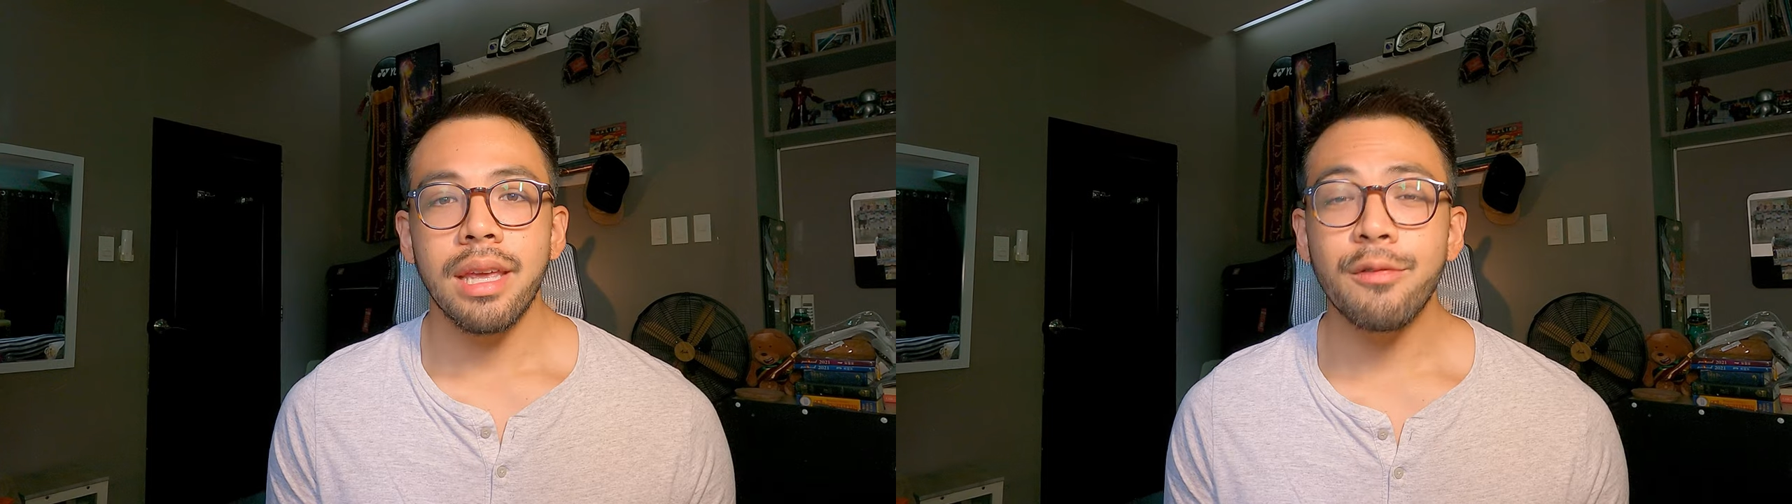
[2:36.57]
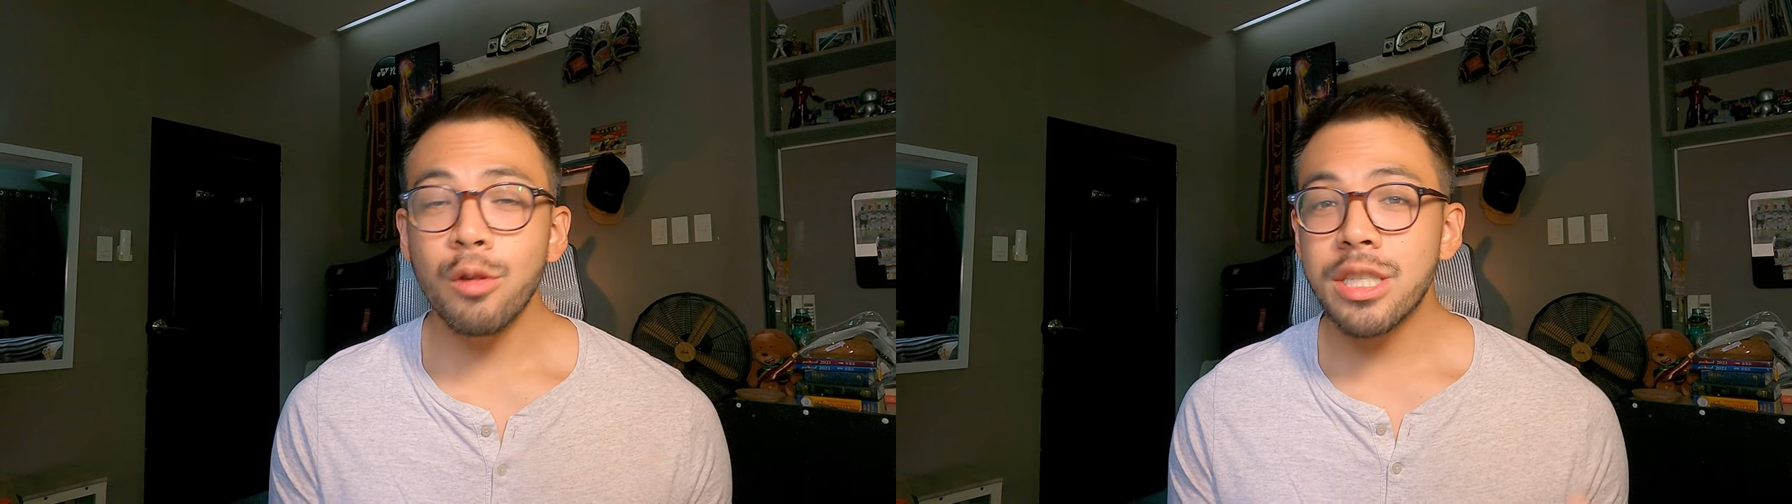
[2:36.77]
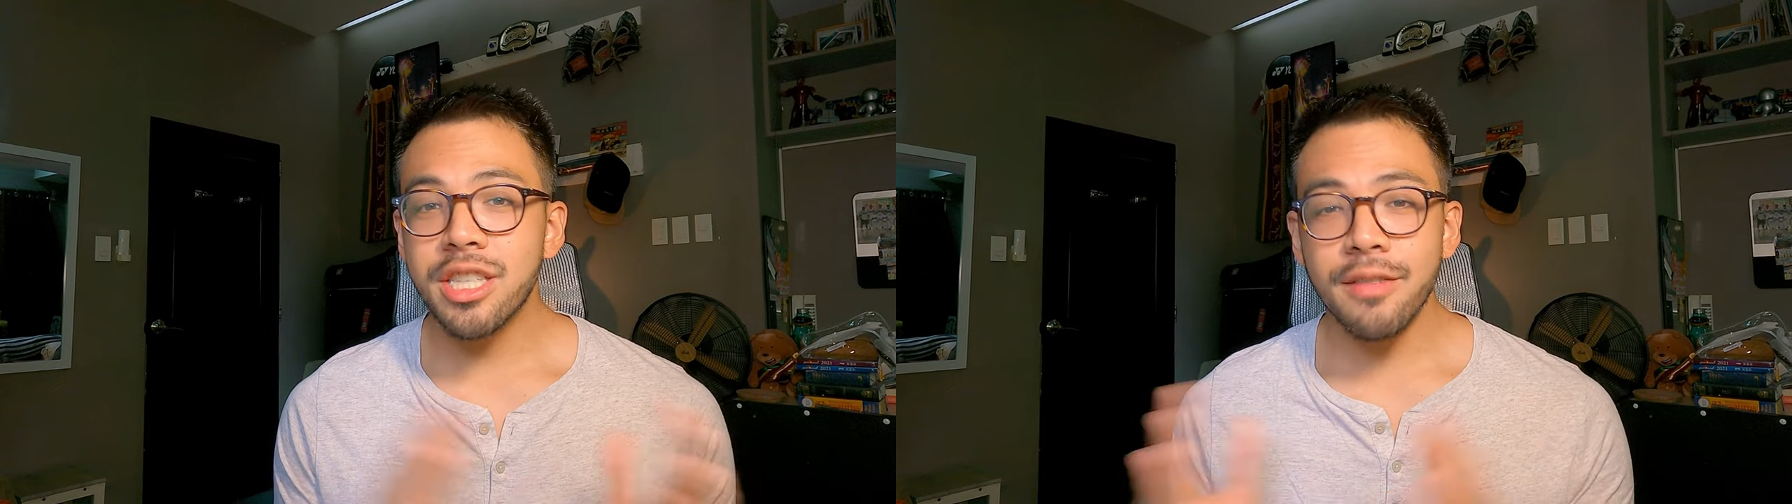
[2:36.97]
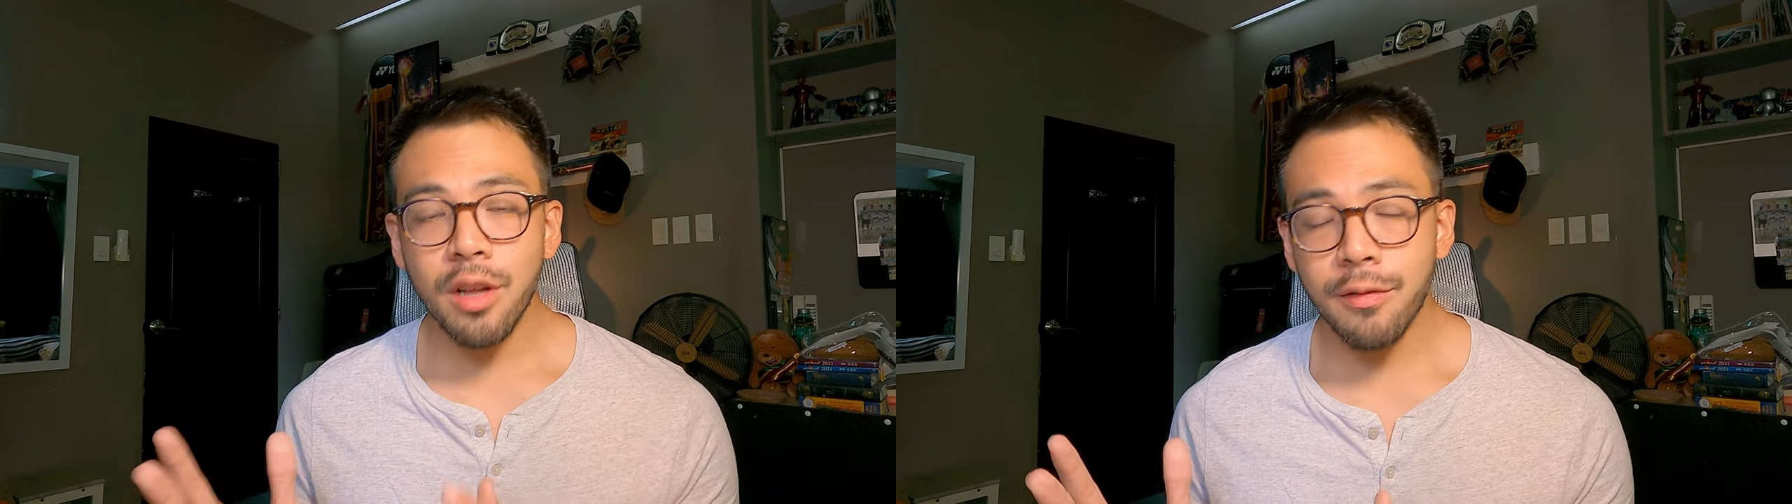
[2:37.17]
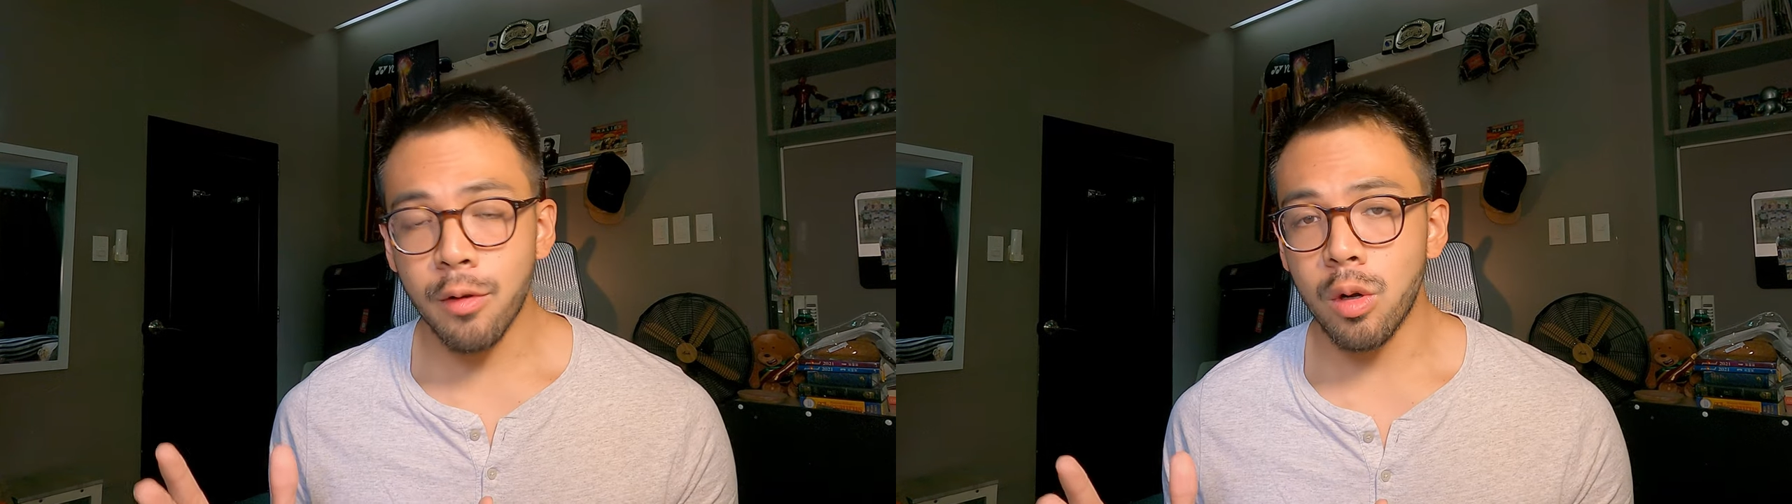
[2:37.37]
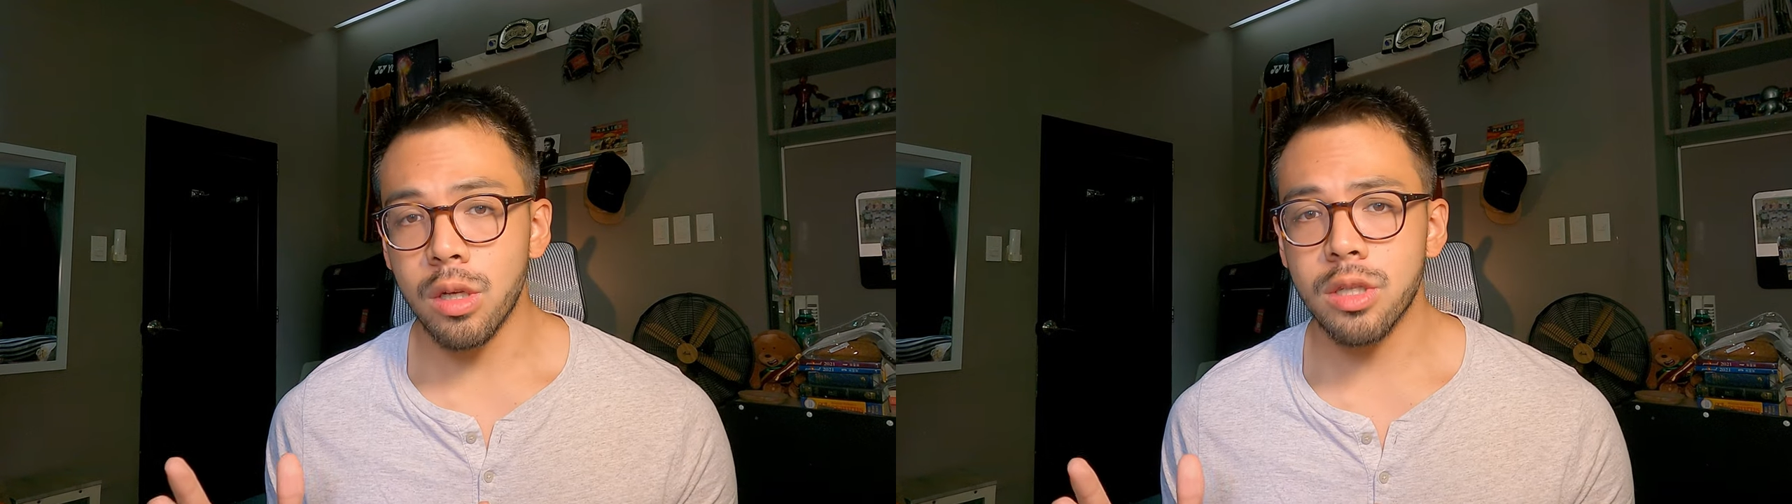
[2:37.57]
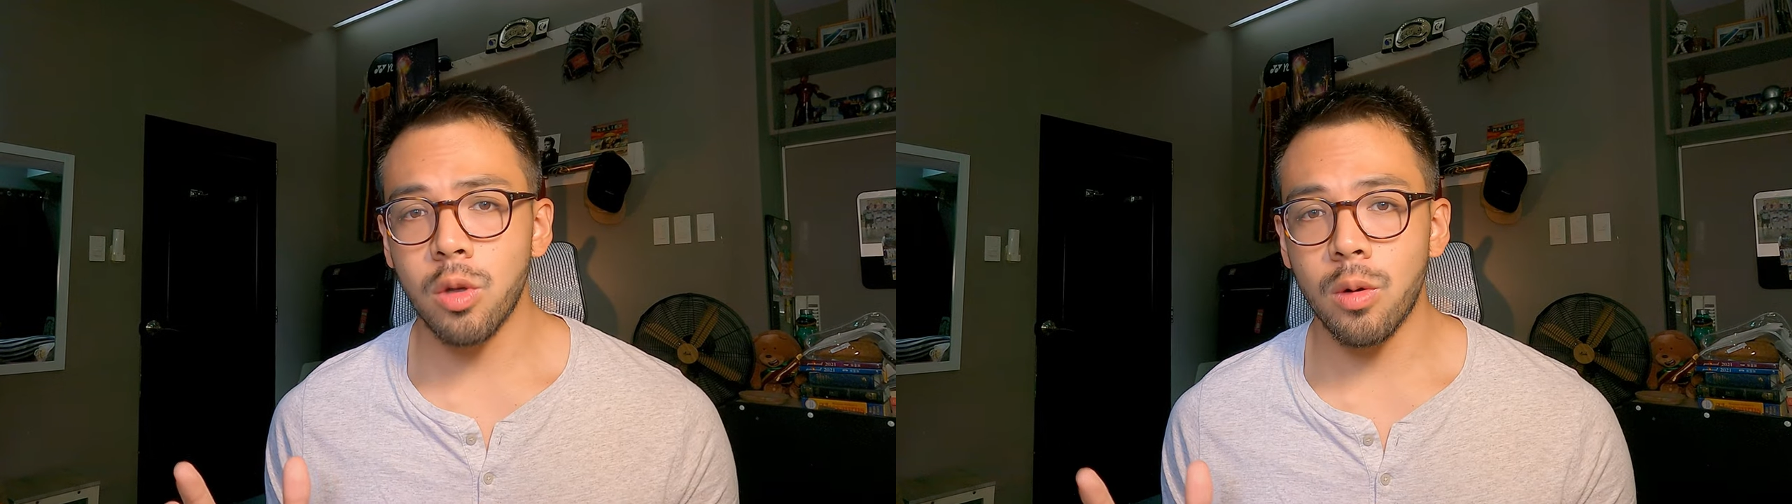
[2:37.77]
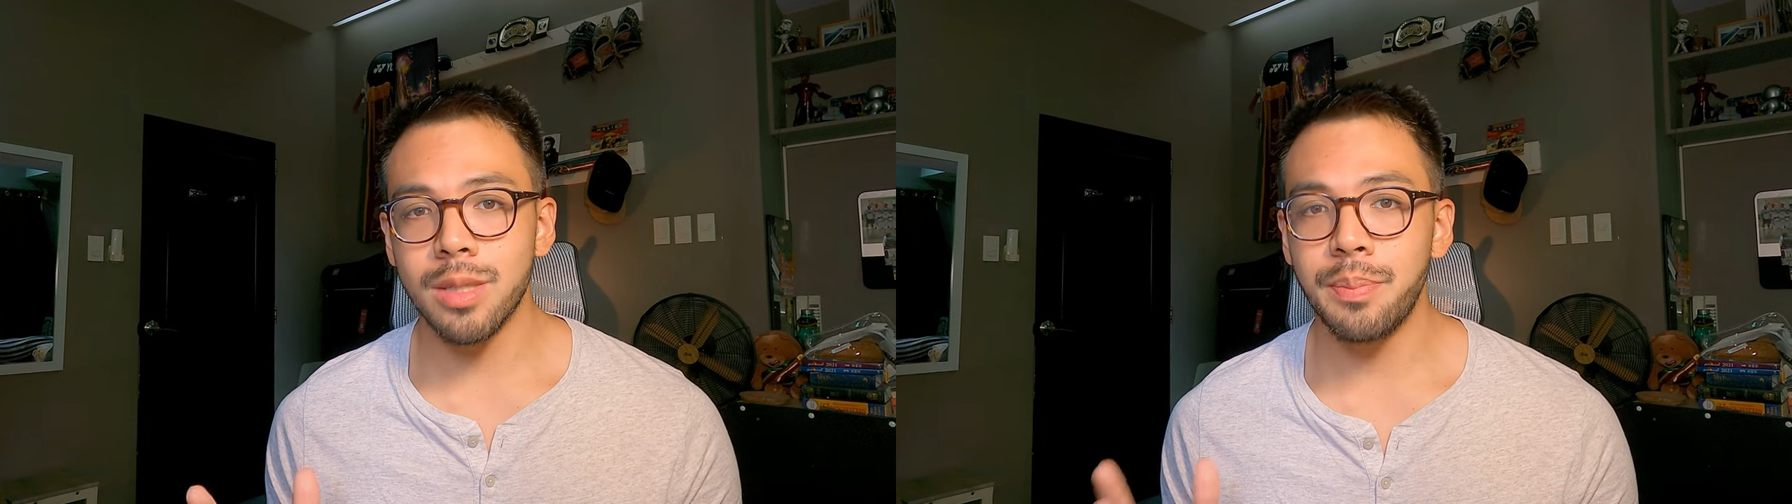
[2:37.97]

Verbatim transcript: If we shift our focus towards